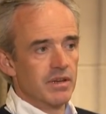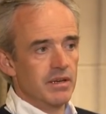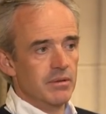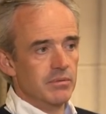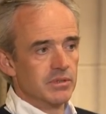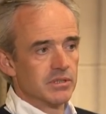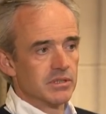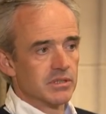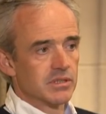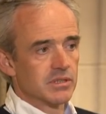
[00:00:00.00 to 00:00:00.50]
and it
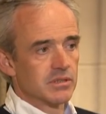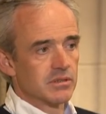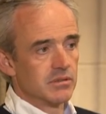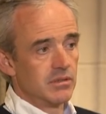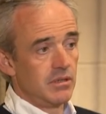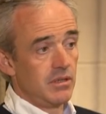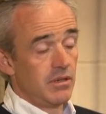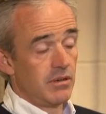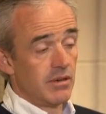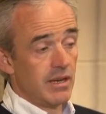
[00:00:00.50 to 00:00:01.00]
was
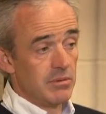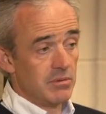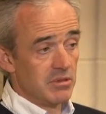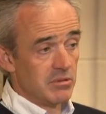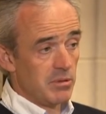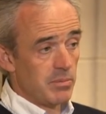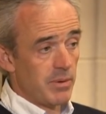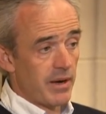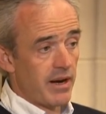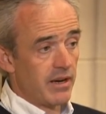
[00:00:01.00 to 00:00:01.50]
incredible
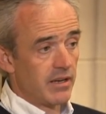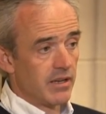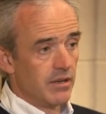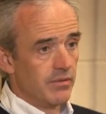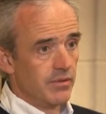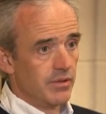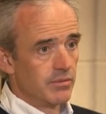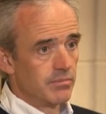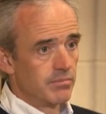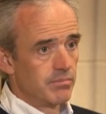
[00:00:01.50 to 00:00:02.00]
to be part
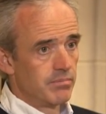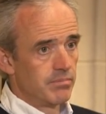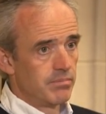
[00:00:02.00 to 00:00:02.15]
of it.